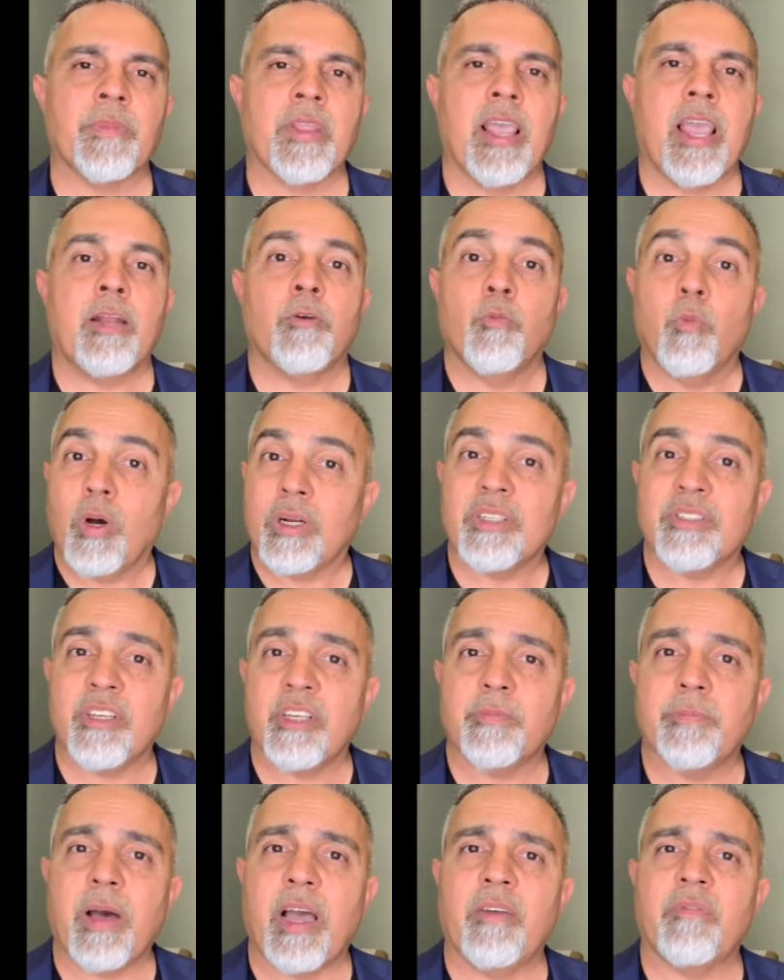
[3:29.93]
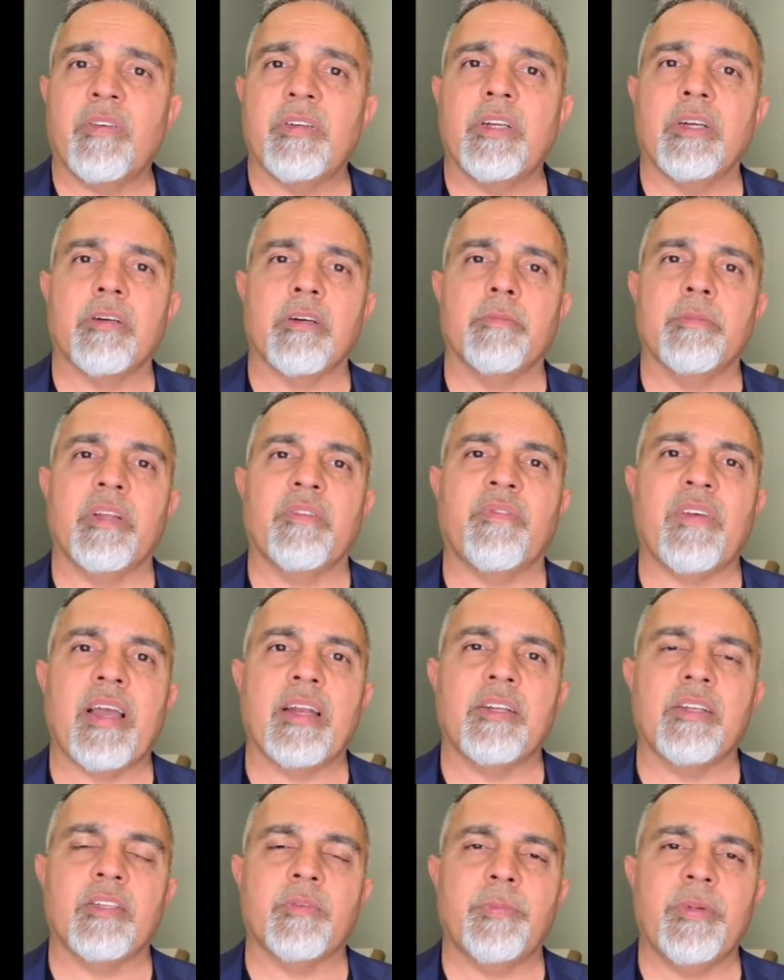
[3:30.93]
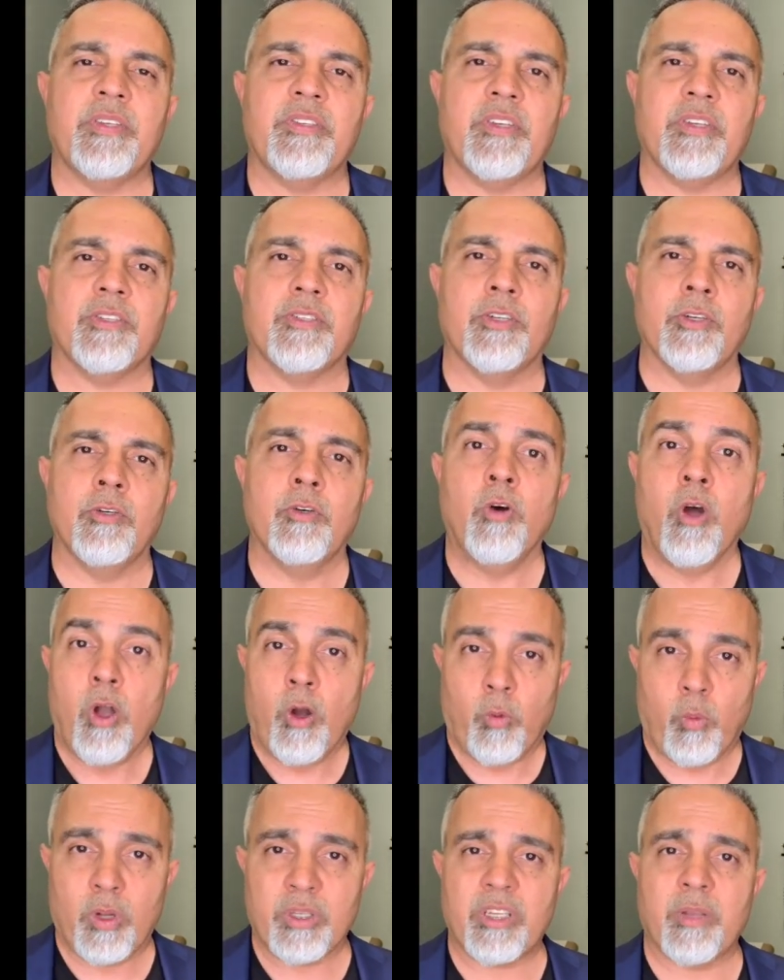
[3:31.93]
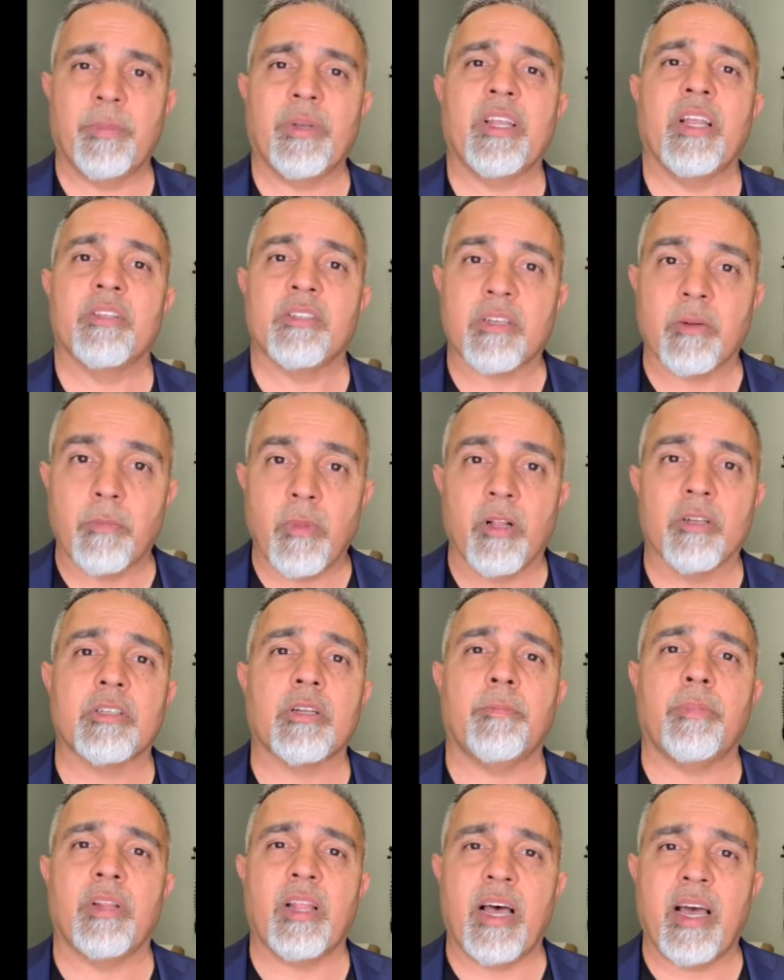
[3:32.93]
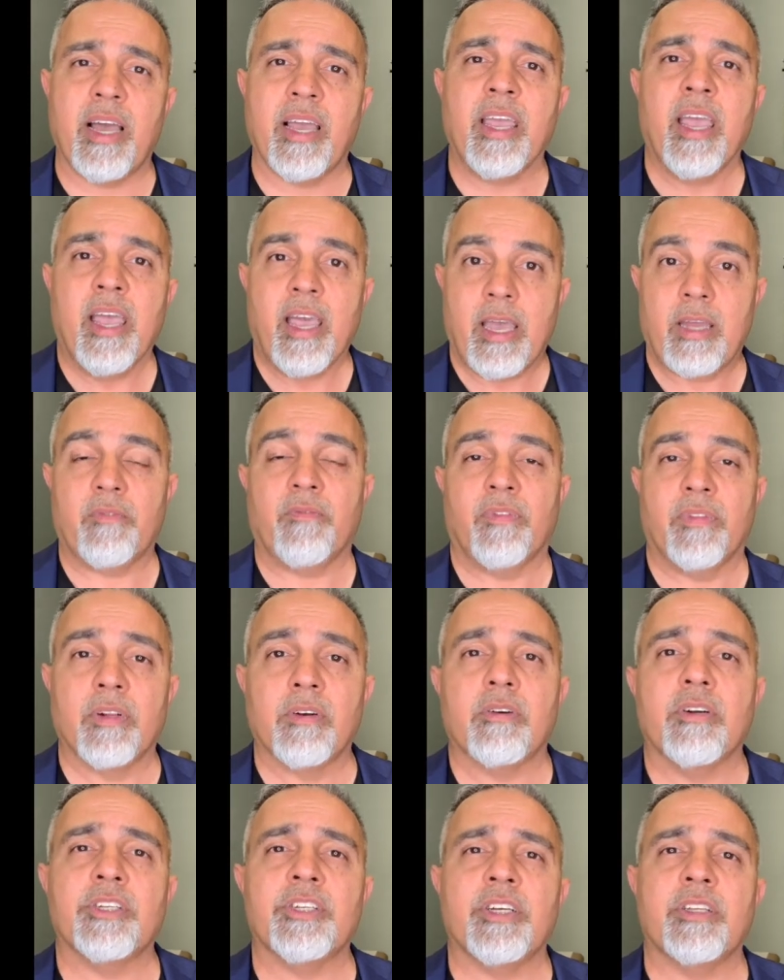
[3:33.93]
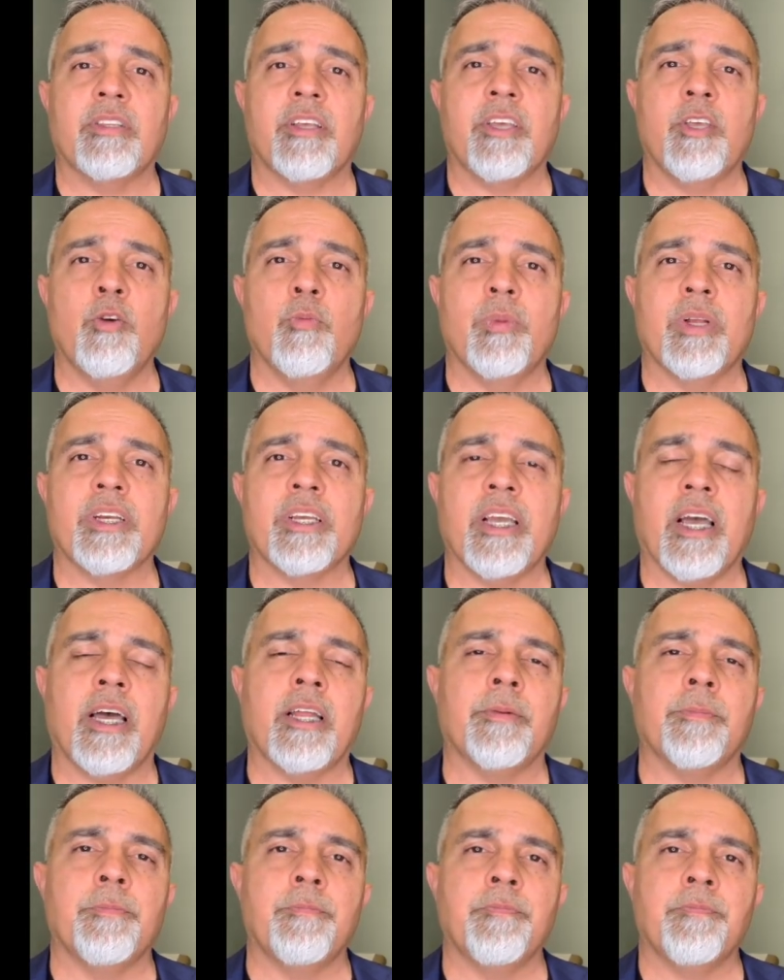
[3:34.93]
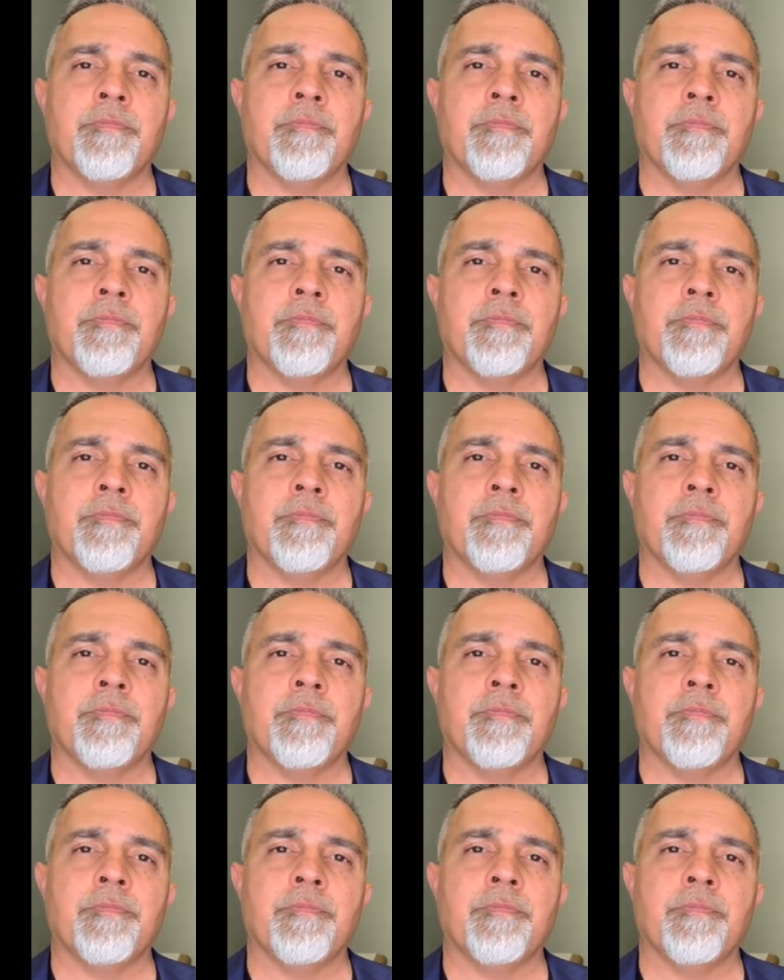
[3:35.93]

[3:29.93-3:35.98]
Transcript: And what does this Bifidarium infantis species do once it begins to multiply and flourish in the human gut?